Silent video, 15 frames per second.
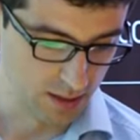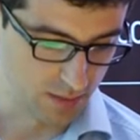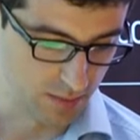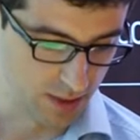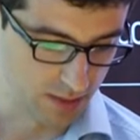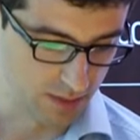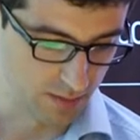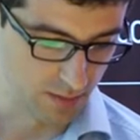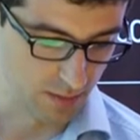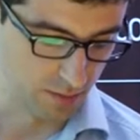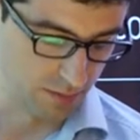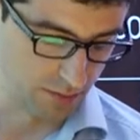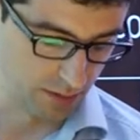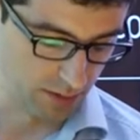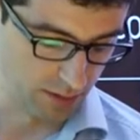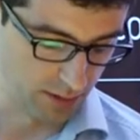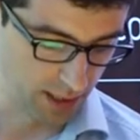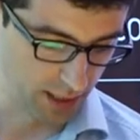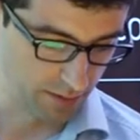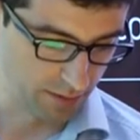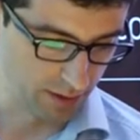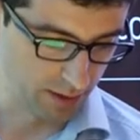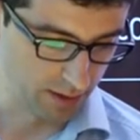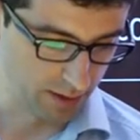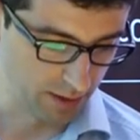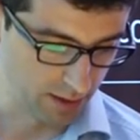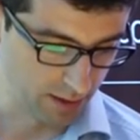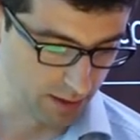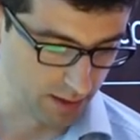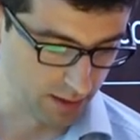uh, of uh, every
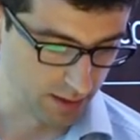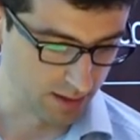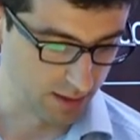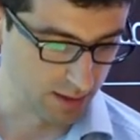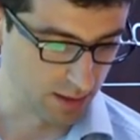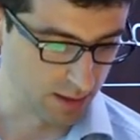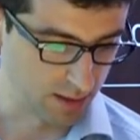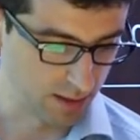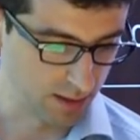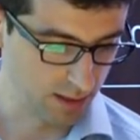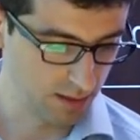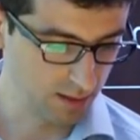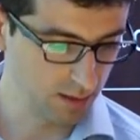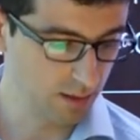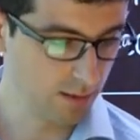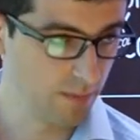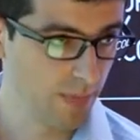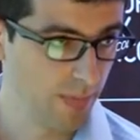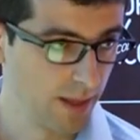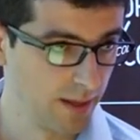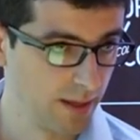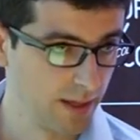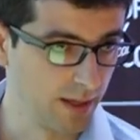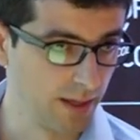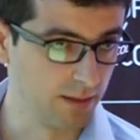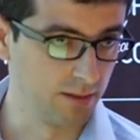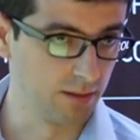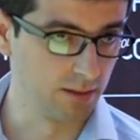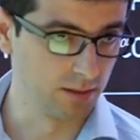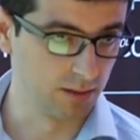antenna excitation signal.
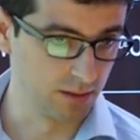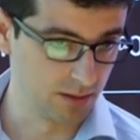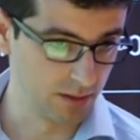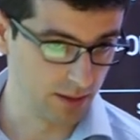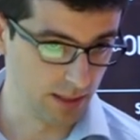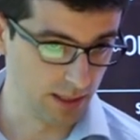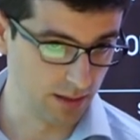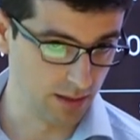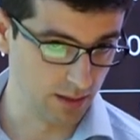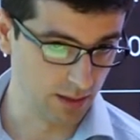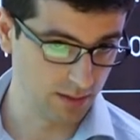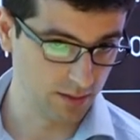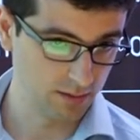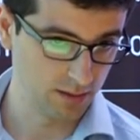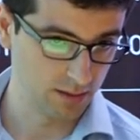And uh, at the